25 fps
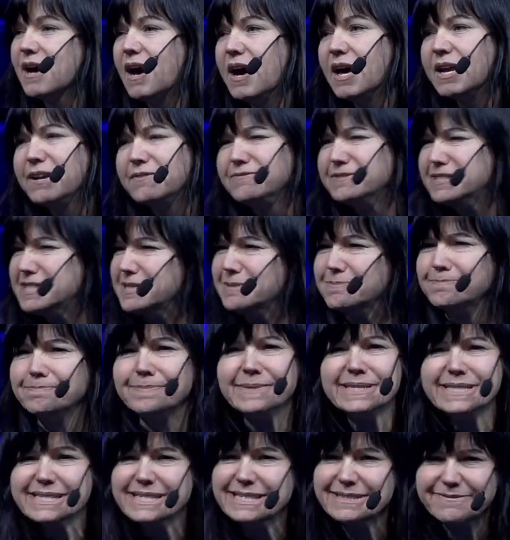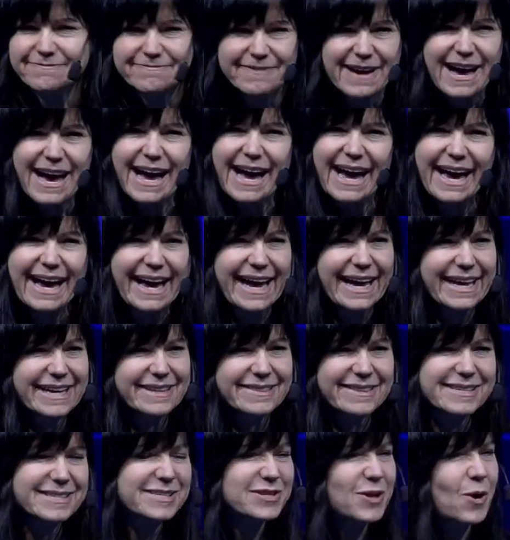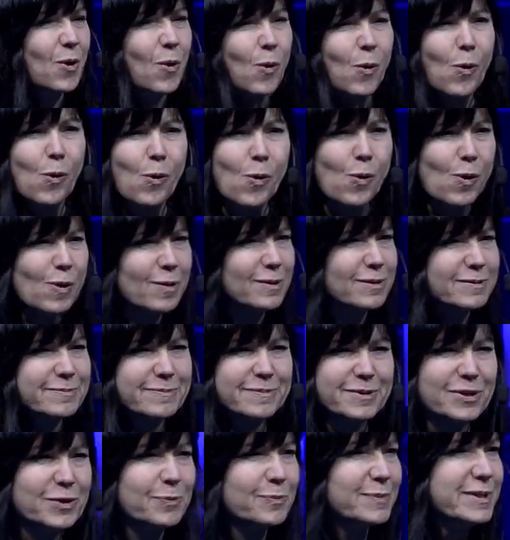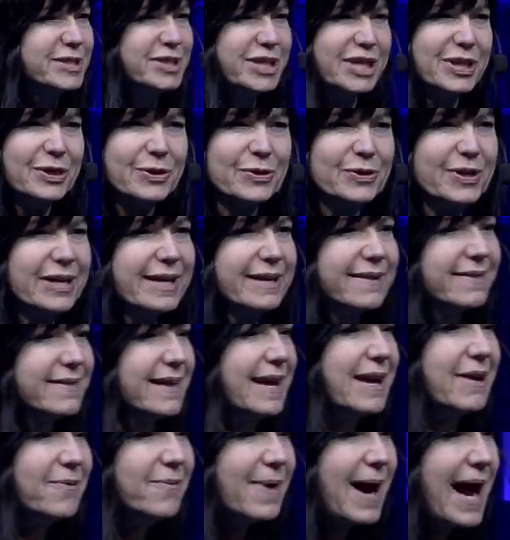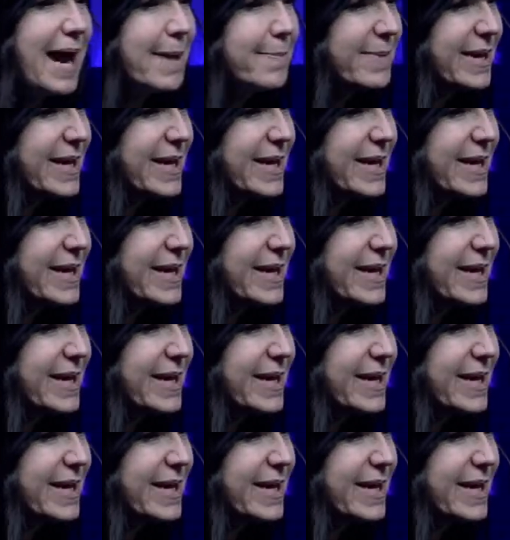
kind of demystify this whole, machine learning thing, right?